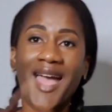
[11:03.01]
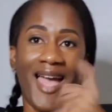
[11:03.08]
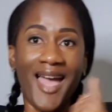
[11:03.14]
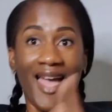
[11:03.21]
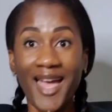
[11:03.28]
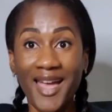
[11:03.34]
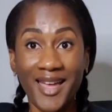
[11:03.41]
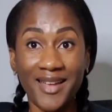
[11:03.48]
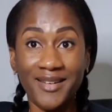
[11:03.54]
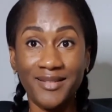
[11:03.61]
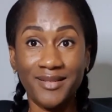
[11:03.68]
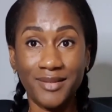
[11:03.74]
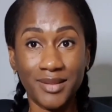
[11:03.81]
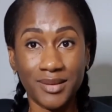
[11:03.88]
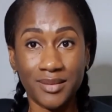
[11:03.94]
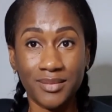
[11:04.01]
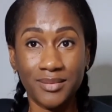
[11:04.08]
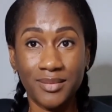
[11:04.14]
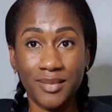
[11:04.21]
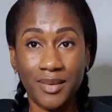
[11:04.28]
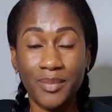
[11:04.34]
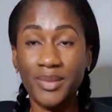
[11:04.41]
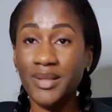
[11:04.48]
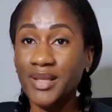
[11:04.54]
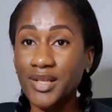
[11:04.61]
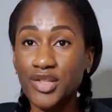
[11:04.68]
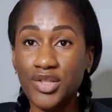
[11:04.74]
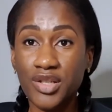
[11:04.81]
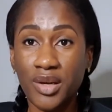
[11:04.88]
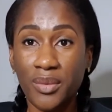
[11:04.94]
And
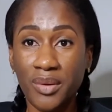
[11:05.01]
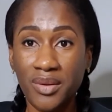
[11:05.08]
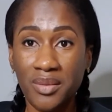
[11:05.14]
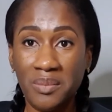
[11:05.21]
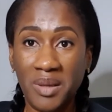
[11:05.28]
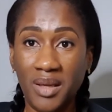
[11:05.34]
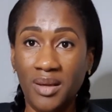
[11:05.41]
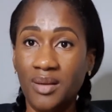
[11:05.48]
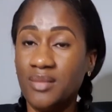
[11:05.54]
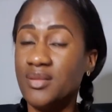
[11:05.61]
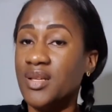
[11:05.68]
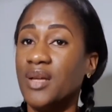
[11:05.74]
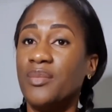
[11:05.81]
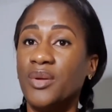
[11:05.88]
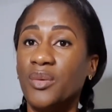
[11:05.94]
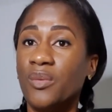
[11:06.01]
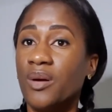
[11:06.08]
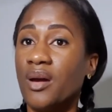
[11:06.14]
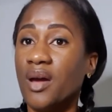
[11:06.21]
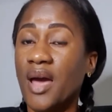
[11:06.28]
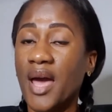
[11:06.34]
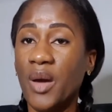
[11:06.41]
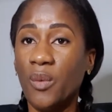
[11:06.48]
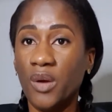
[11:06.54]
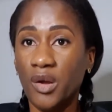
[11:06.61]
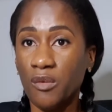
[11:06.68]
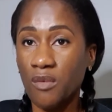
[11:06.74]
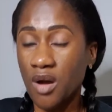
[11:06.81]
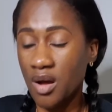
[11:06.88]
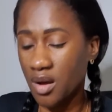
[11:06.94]
please share with me, tell me where I
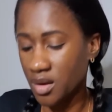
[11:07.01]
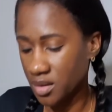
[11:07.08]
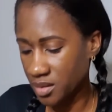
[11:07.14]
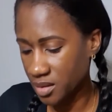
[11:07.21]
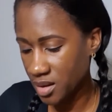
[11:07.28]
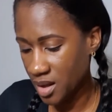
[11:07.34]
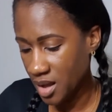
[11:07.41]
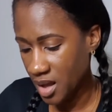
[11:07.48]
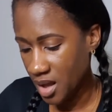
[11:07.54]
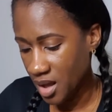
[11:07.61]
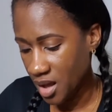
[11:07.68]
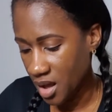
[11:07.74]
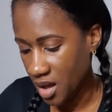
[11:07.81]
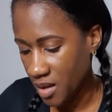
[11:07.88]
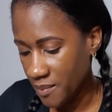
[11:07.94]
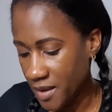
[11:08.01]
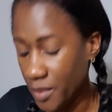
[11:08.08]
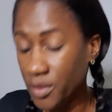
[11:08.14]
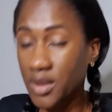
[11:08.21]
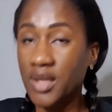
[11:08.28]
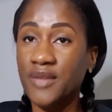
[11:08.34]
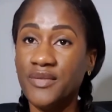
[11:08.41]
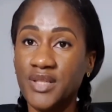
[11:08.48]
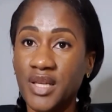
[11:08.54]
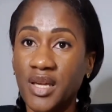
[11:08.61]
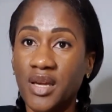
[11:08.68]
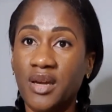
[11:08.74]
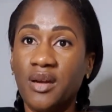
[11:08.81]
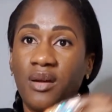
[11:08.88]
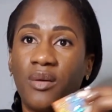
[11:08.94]
went wrong. I would love to
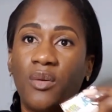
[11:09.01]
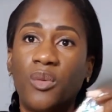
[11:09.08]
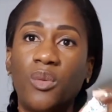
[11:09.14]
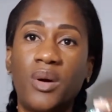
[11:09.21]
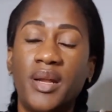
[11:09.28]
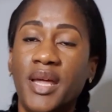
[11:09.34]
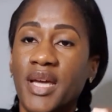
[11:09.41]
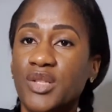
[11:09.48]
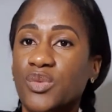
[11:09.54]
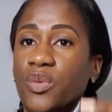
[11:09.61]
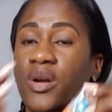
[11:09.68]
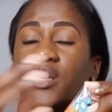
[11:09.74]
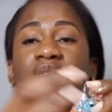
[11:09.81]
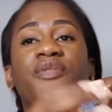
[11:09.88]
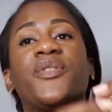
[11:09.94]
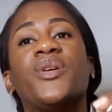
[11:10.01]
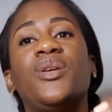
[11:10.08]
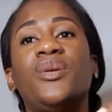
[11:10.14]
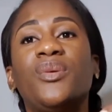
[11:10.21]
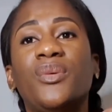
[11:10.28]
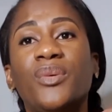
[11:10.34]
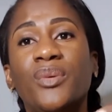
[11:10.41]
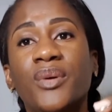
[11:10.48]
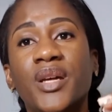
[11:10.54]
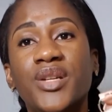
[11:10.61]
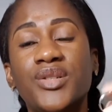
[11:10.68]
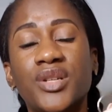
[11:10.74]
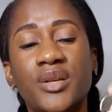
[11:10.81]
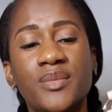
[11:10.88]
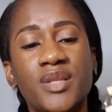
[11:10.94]
hear what has worked for you in
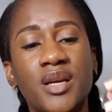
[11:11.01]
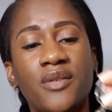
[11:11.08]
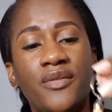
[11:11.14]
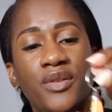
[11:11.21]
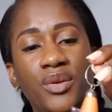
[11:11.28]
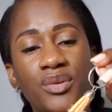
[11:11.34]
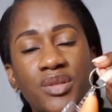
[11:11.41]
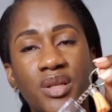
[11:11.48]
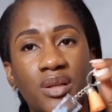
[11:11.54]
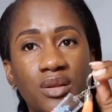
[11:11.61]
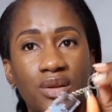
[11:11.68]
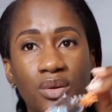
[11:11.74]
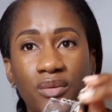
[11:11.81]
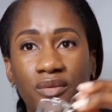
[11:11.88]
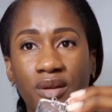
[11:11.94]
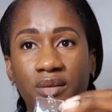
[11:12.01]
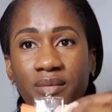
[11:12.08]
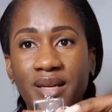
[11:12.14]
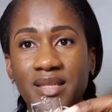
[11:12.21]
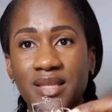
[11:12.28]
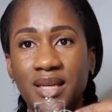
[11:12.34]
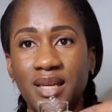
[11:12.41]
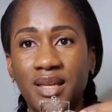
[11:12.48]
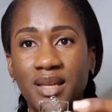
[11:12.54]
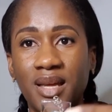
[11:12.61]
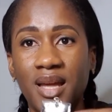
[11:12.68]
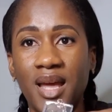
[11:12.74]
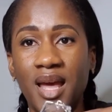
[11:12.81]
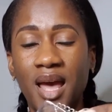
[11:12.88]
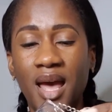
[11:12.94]
terms of using UV resin,
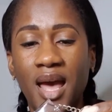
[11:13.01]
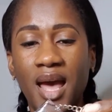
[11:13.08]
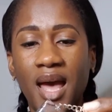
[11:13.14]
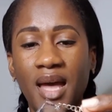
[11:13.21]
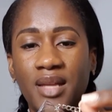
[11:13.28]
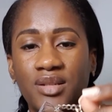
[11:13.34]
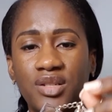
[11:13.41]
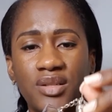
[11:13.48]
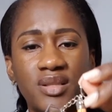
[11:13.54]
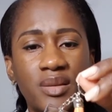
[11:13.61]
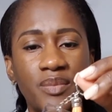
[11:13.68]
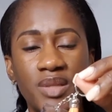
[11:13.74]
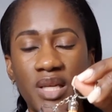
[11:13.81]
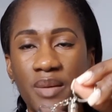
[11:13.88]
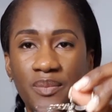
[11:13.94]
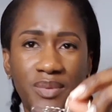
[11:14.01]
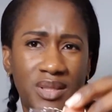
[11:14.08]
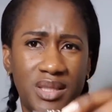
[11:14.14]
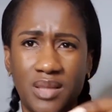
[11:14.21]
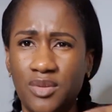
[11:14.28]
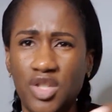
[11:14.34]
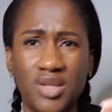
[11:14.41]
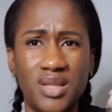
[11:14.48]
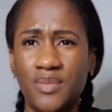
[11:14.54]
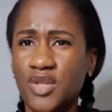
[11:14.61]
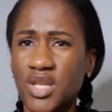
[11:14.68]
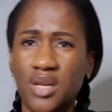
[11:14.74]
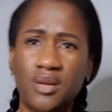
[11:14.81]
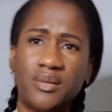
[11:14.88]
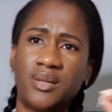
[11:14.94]
and just some tips, so just some
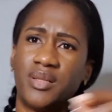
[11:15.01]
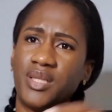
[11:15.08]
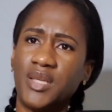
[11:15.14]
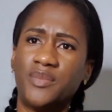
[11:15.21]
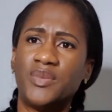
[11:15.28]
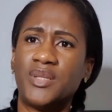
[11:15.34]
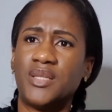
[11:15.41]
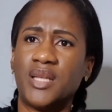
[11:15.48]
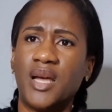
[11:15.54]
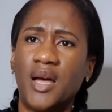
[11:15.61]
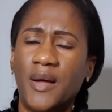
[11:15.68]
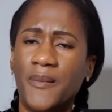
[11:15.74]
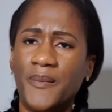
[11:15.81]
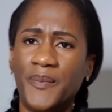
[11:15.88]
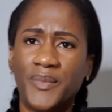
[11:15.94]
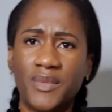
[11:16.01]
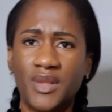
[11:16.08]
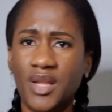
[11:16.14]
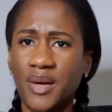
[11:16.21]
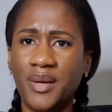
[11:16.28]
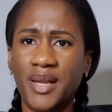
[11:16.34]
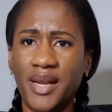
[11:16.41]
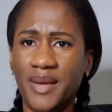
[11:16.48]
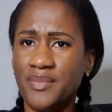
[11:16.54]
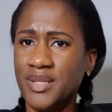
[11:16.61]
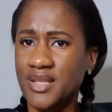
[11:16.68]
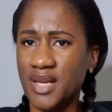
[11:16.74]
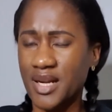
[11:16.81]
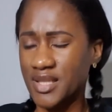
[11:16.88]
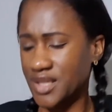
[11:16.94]
general tips now that I'm
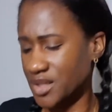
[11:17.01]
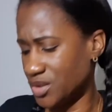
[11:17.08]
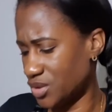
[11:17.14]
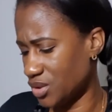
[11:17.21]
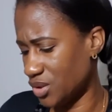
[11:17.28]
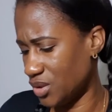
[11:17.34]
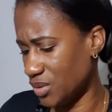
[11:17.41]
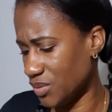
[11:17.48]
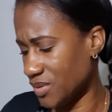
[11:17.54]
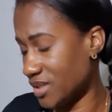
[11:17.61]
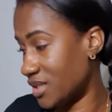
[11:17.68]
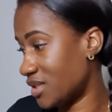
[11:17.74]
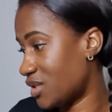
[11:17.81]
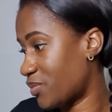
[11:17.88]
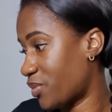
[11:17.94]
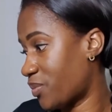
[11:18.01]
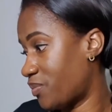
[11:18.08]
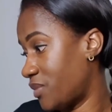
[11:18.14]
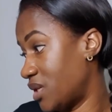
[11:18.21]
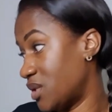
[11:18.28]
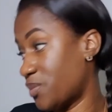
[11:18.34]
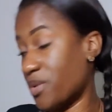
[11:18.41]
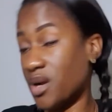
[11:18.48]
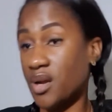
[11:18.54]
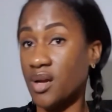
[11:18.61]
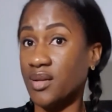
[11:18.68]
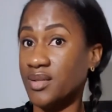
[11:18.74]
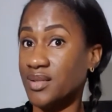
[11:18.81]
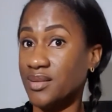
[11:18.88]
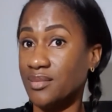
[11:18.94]
starting to use this
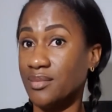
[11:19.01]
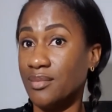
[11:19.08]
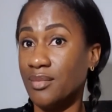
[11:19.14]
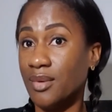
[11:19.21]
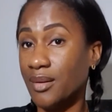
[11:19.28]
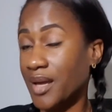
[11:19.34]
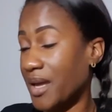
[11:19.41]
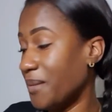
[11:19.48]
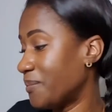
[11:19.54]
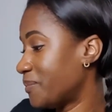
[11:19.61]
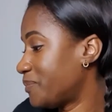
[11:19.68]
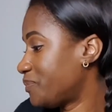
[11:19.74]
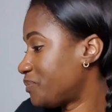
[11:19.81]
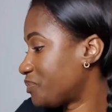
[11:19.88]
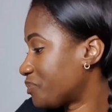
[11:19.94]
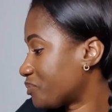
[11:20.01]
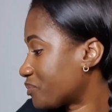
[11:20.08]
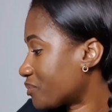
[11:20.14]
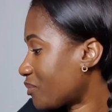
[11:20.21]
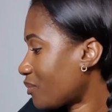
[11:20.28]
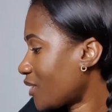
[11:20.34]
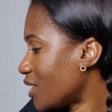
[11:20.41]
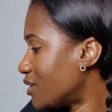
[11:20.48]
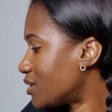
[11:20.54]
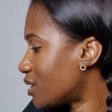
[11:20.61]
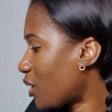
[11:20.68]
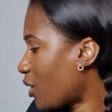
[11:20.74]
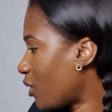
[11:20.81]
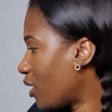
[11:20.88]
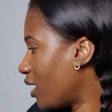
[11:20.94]
product. Okay,
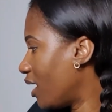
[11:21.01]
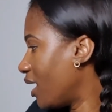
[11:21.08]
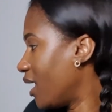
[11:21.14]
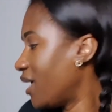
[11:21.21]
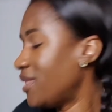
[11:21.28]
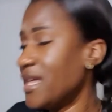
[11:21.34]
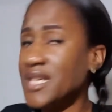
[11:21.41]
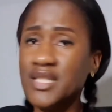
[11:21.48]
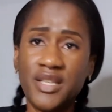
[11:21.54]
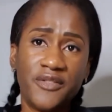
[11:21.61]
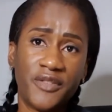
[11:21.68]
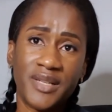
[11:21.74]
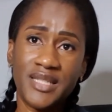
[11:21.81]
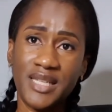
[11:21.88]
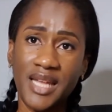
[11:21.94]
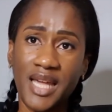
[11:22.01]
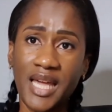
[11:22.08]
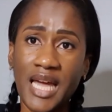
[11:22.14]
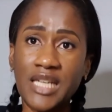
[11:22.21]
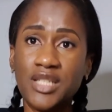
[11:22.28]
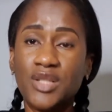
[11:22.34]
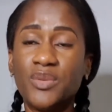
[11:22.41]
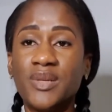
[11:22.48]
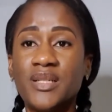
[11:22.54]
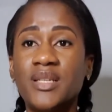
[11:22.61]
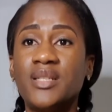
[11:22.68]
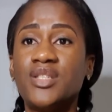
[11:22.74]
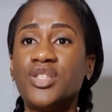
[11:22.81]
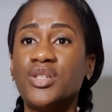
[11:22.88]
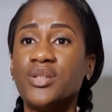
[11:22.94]
so that's it for today. I just
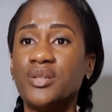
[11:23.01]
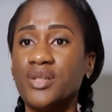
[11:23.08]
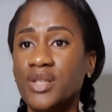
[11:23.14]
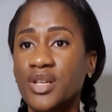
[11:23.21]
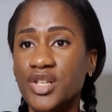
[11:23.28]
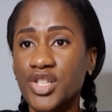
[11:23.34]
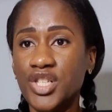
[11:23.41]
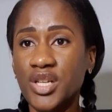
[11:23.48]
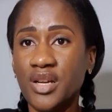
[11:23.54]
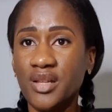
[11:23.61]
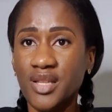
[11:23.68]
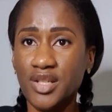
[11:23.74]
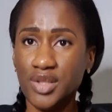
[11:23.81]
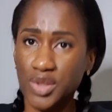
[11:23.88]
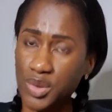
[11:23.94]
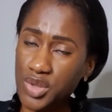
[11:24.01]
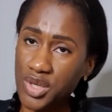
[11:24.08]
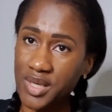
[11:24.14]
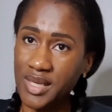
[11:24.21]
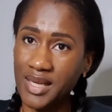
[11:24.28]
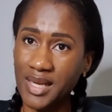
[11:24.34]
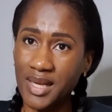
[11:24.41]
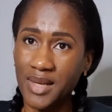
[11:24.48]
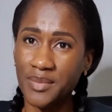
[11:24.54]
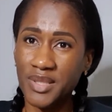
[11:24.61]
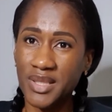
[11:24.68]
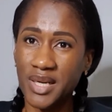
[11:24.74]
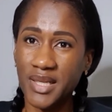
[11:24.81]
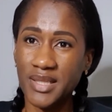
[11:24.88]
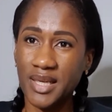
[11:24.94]
wanted to share this new journey that I'm
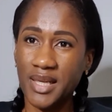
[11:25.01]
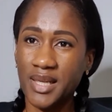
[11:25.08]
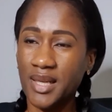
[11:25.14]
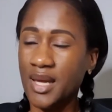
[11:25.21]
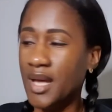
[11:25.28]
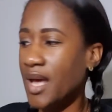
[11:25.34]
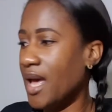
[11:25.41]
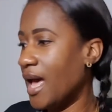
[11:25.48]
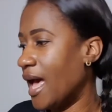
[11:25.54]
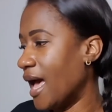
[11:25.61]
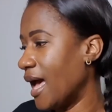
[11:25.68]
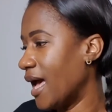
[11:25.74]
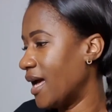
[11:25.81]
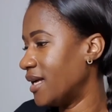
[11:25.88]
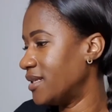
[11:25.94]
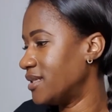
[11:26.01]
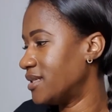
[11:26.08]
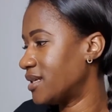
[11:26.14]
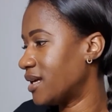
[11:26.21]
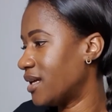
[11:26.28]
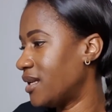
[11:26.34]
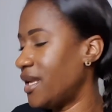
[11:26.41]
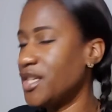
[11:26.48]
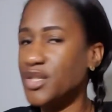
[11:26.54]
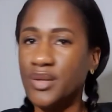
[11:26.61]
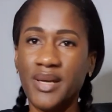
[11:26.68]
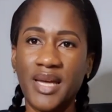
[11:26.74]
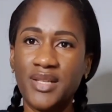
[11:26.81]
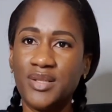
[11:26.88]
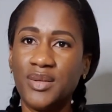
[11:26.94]
starting and let you
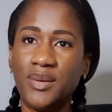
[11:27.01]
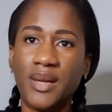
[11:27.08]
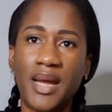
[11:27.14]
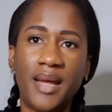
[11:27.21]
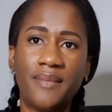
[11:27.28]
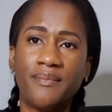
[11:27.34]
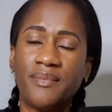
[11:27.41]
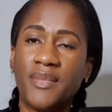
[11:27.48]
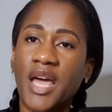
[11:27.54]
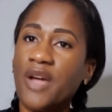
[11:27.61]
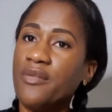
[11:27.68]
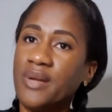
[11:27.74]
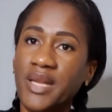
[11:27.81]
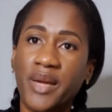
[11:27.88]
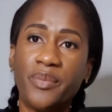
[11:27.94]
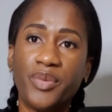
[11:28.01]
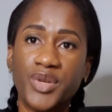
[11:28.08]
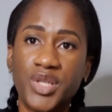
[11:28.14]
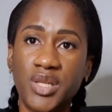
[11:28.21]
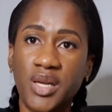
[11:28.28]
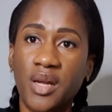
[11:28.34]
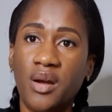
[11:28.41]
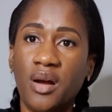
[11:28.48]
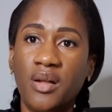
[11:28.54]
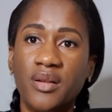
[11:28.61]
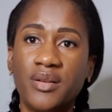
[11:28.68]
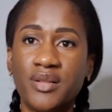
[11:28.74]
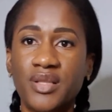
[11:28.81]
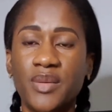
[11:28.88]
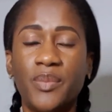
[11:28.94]
guys know that I really appreciate all
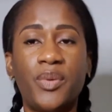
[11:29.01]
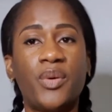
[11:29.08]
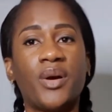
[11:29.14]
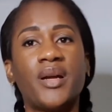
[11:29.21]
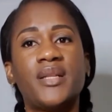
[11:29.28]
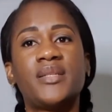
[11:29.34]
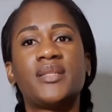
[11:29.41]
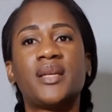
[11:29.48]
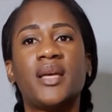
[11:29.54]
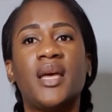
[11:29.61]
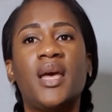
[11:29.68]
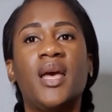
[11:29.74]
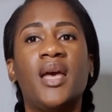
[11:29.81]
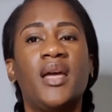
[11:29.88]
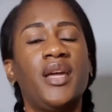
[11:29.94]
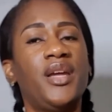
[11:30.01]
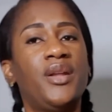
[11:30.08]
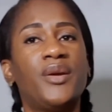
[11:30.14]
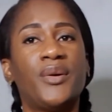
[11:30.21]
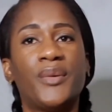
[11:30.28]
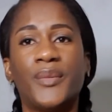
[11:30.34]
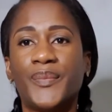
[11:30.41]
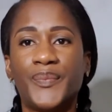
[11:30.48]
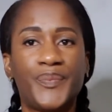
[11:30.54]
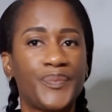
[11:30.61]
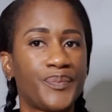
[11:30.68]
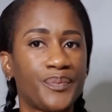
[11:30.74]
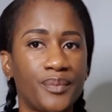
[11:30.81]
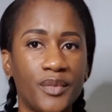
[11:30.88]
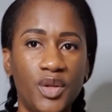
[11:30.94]
your support. You know,
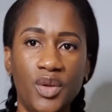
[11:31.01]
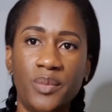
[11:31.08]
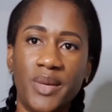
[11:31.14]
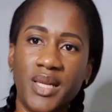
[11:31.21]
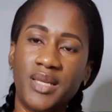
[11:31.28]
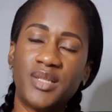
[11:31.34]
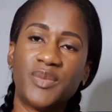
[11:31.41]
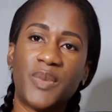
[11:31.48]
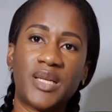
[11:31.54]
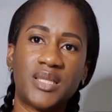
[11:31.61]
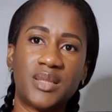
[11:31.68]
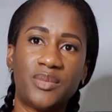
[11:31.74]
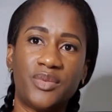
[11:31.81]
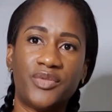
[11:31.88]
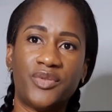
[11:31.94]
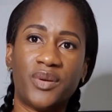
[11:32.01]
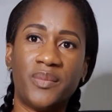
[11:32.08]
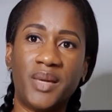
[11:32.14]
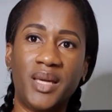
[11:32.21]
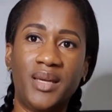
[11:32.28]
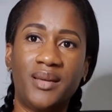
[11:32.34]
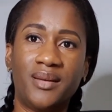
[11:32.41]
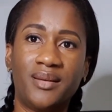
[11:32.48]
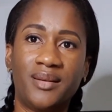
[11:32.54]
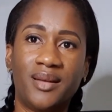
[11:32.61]
you made this possible for me.